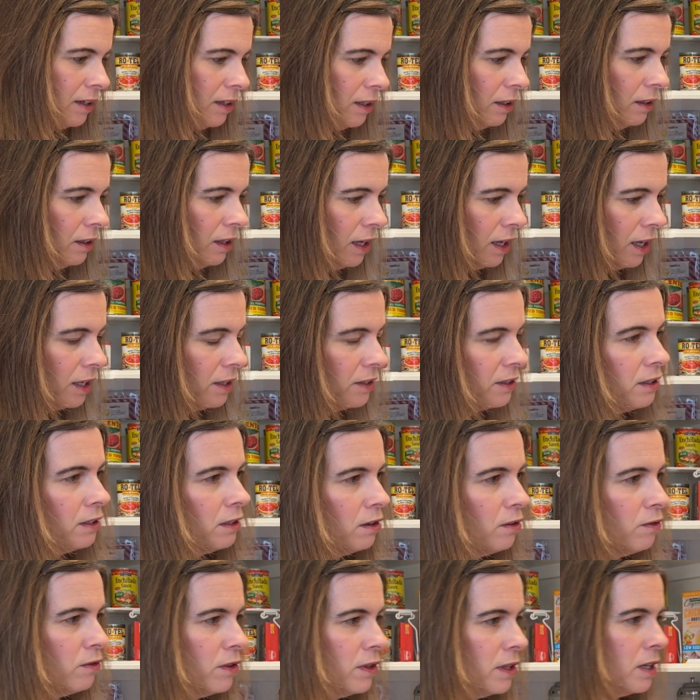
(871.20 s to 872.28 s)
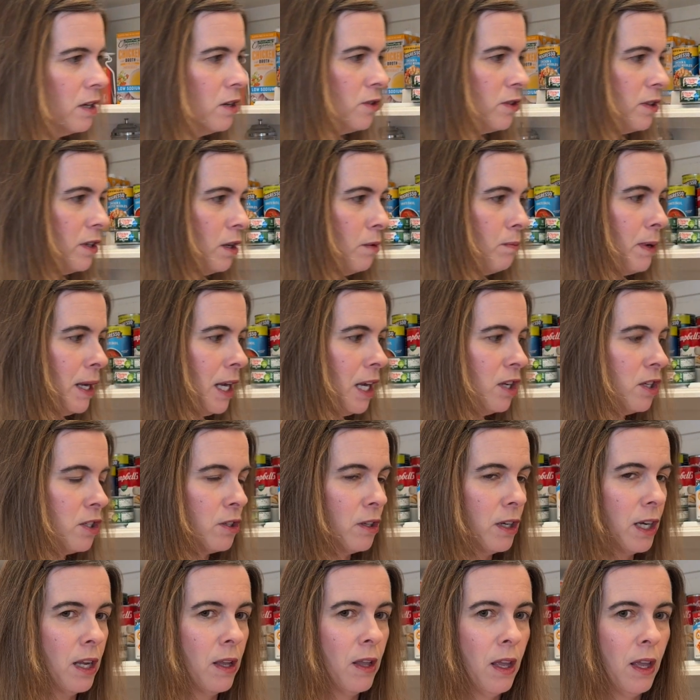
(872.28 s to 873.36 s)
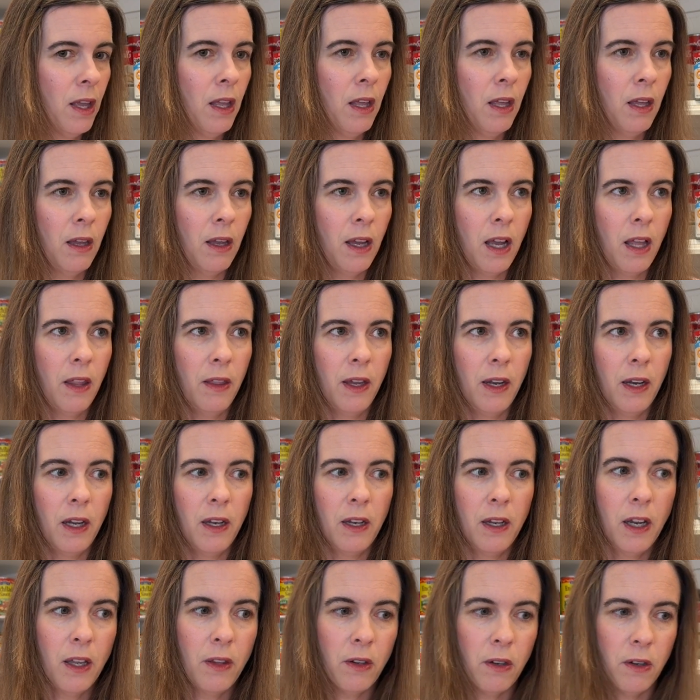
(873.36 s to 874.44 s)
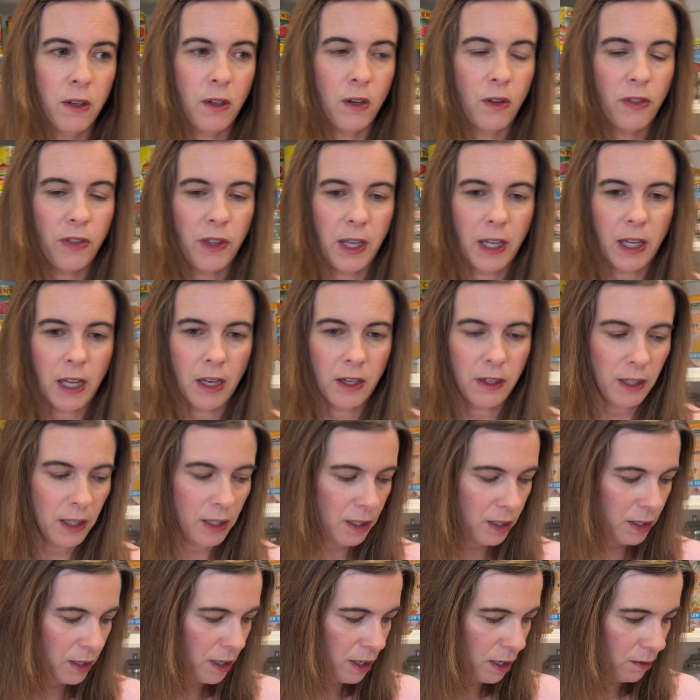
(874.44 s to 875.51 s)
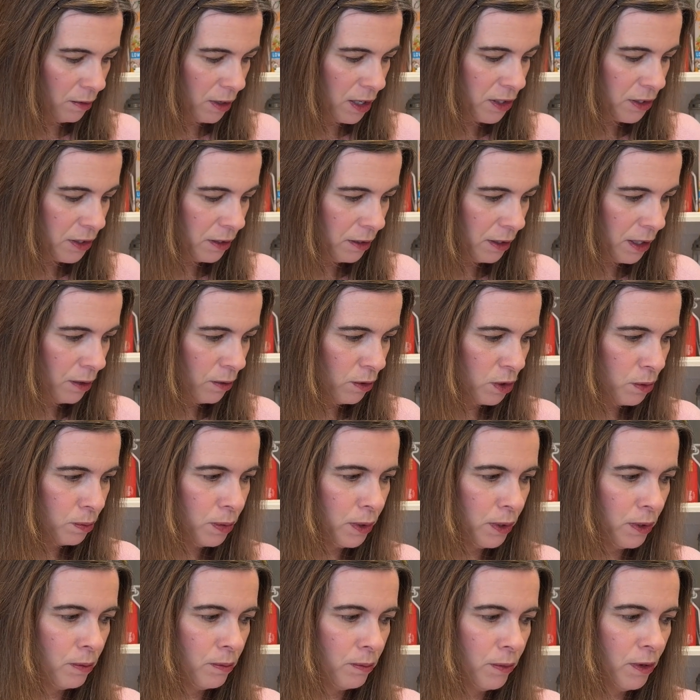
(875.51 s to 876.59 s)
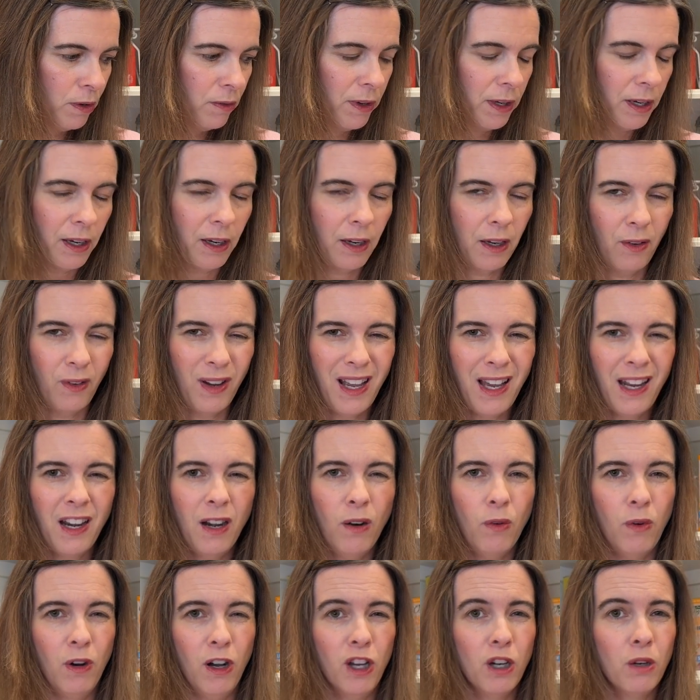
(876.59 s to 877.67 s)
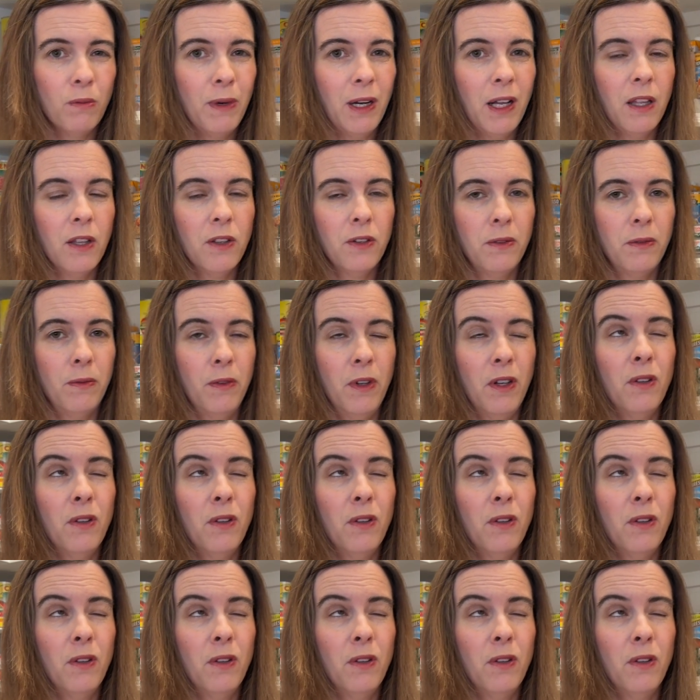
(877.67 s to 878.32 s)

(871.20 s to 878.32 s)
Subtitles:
a lot over the years in our pantry. And then another new thing I did in here recently was moving. We had our water bottles